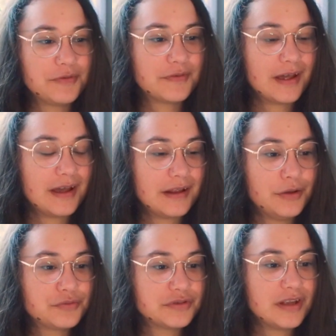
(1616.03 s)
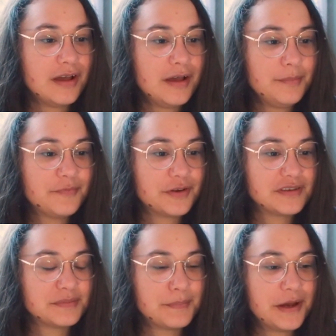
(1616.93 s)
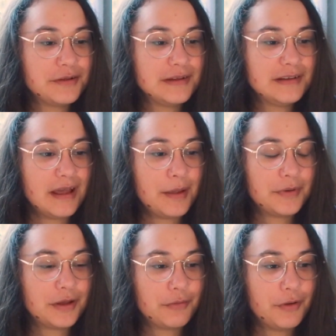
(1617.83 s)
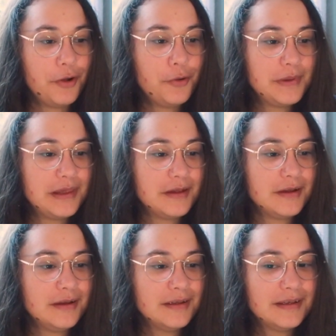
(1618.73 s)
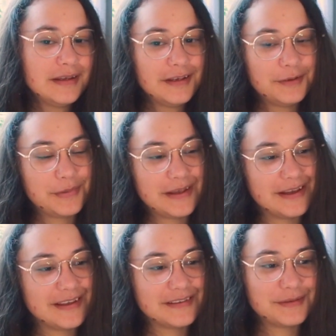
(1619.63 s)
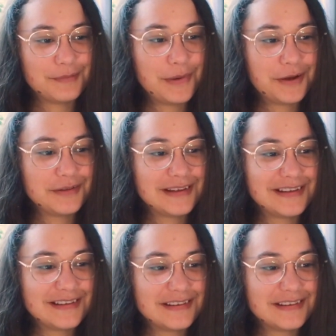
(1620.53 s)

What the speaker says: got Notre Dame versus Maryland. I'm going to go home here because Maryland